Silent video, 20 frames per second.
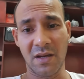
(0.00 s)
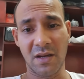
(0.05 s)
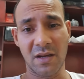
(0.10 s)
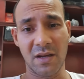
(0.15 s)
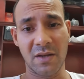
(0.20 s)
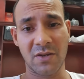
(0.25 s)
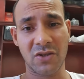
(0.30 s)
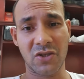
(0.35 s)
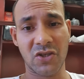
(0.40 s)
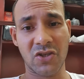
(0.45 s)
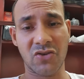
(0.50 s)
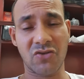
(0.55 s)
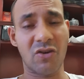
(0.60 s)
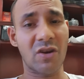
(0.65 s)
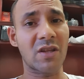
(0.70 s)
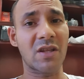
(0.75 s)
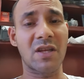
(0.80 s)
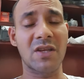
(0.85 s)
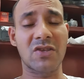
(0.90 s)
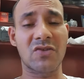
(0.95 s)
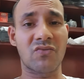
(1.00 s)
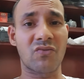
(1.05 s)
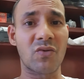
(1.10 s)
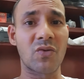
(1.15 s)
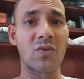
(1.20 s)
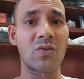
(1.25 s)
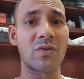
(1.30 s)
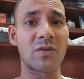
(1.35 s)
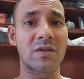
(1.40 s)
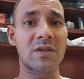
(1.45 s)
strictest
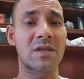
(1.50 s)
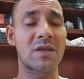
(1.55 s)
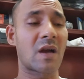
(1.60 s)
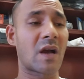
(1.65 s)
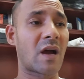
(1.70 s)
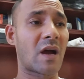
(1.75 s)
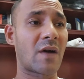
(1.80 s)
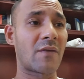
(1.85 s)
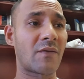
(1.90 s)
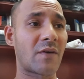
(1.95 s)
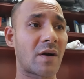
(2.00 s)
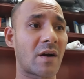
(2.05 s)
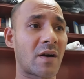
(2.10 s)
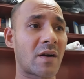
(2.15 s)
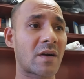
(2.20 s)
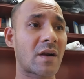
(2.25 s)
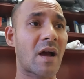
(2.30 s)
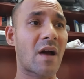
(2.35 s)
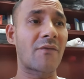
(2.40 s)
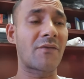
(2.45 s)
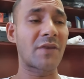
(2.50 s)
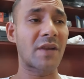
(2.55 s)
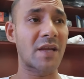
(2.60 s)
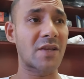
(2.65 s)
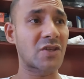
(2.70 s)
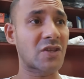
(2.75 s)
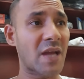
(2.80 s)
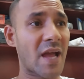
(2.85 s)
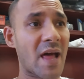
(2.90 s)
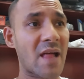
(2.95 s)
rules of
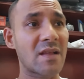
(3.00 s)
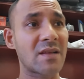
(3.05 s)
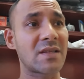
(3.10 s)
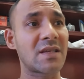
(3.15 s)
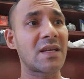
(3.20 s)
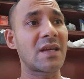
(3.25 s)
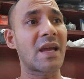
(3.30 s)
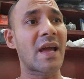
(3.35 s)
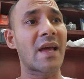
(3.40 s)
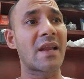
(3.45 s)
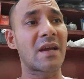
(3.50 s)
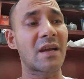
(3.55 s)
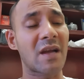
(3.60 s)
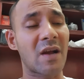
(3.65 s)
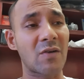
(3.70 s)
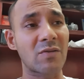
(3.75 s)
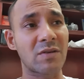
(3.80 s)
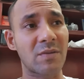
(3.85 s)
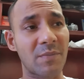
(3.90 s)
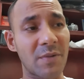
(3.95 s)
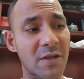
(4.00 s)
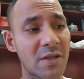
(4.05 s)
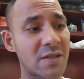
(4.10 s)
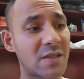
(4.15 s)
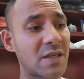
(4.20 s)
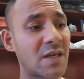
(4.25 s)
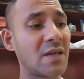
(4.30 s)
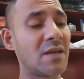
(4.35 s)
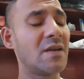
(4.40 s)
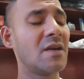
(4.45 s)
confidentiality and
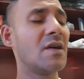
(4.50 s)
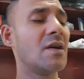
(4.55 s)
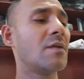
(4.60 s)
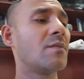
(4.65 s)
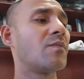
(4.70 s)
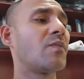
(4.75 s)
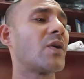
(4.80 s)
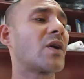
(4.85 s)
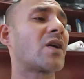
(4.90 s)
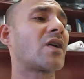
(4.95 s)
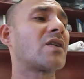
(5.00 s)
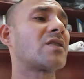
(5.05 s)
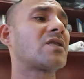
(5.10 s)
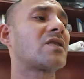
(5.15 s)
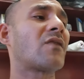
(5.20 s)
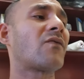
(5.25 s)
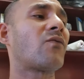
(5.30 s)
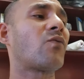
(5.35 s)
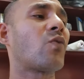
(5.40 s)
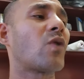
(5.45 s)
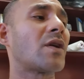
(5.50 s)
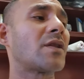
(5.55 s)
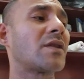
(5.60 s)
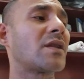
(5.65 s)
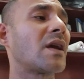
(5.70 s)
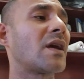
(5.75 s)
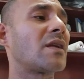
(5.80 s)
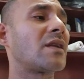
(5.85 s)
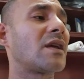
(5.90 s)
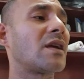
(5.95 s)
accountability because of what
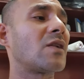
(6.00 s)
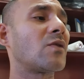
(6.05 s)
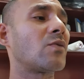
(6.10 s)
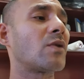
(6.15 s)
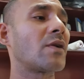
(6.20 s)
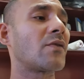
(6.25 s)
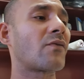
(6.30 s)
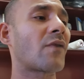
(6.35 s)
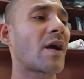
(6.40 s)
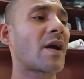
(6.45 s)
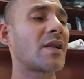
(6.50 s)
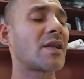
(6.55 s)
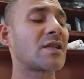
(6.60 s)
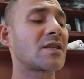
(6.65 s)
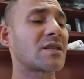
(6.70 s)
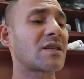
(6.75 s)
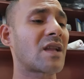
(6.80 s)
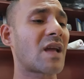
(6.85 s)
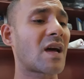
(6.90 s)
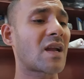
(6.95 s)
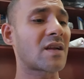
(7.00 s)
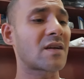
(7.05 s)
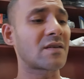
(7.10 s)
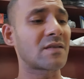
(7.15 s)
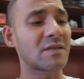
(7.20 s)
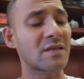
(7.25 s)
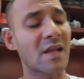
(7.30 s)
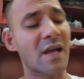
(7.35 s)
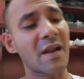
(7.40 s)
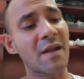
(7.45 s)
they deal with, right? There's a lot
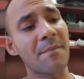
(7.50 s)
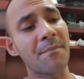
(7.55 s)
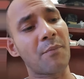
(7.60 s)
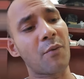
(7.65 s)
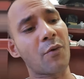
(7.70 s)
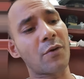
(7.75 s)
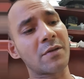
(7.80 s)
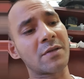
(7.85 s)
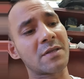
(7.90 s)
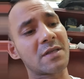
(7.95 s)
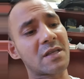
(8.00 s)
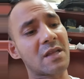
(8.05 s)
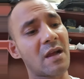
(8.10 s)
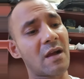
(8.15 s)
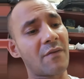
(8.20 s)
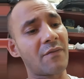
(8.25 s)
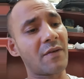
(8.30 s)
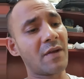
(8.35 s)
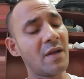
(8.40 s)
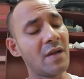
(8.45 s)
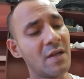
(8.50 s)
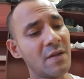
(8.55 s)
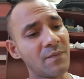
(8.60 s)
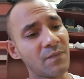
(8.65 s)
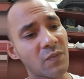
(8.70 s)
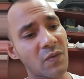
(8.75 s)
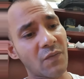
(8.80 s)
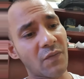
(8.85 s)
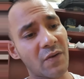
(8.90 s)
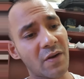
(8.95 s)
of important stuff.
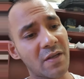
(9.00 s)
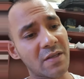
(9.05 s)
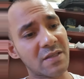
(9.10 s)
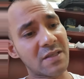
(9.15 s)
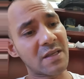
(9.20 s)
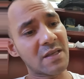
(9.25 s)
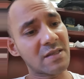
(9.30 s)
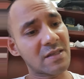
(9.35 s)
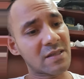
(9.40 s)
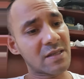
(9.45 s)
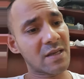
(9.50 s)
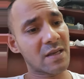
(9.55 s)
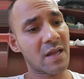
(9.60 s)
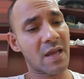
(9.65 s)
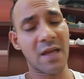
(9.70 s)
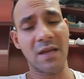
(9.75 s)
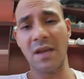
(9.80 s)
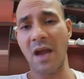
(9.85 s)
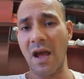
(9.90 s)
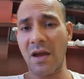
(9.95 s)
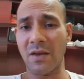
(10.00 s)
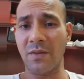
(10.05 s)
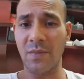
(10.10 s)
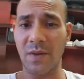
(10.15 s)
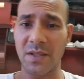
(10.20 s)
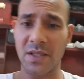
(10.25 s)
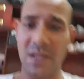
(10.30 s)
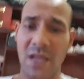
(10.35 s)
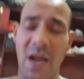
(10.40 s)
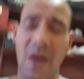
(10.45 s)
For instance, today
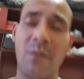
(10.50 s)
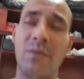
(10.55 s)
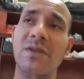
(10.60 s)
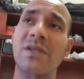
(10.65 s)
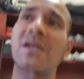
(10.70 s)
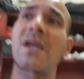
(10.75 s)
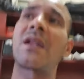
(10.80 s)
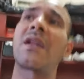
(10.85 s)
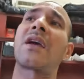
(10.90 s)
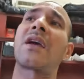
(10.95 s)
documents that I was sending